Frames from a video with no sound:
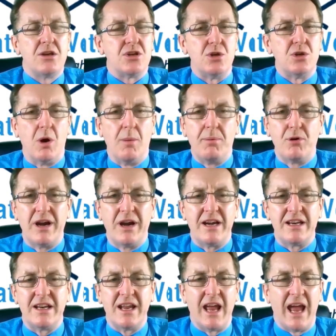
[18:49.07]
Do you
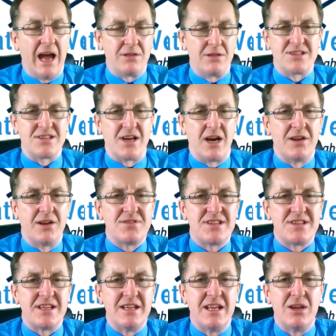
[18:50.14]
operate outside of
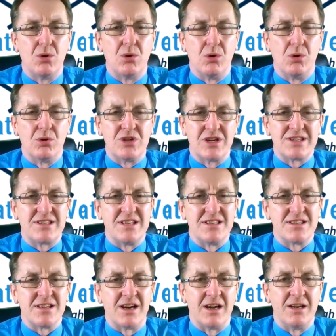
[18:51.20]
Sydney or just
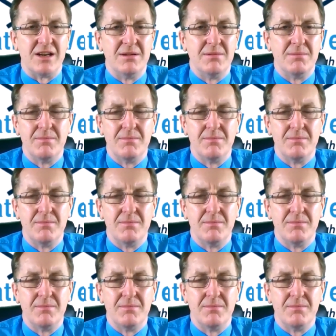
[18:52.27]
inside?